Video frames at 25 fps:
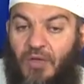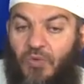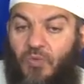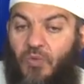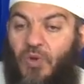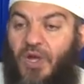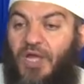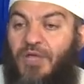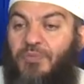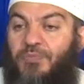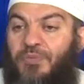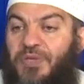
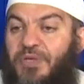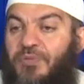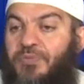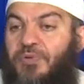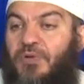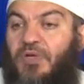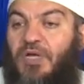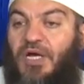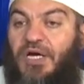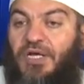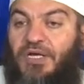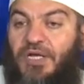why
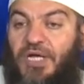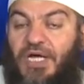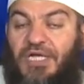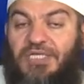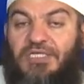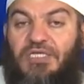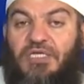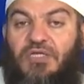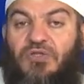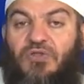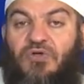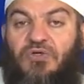people are
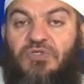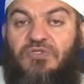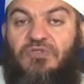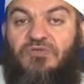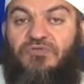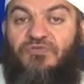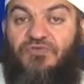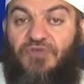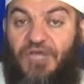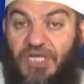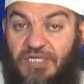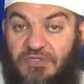adding those
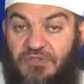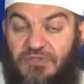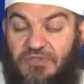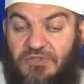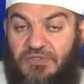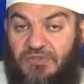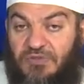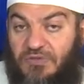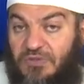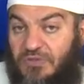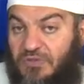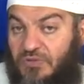
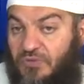friends,